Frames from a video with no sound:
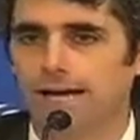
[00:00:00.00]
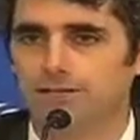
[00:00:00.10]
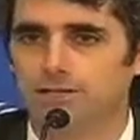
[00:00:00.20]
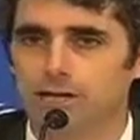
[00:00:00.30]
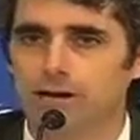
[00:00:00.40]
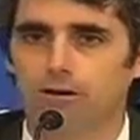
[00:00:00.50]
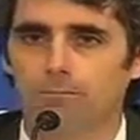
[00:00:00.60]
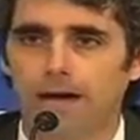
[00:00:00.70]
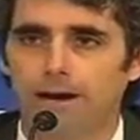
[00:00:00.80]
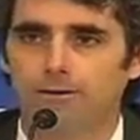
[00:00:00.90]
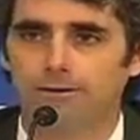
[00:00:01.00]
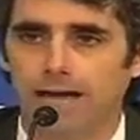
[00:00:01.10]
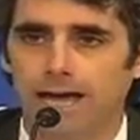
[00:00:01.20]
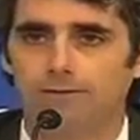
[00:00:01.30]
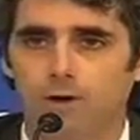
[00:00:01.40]
as a general matter,
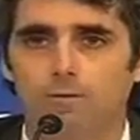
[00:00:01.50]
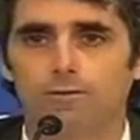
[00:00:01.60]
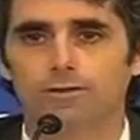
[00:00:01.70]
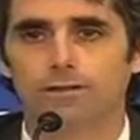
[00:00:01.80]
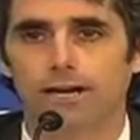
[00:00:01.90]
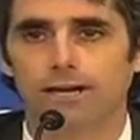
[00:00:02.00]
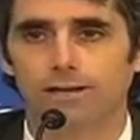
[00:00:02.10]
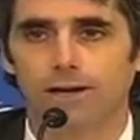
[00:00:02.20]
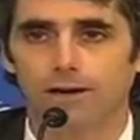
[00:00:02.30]
to have oversight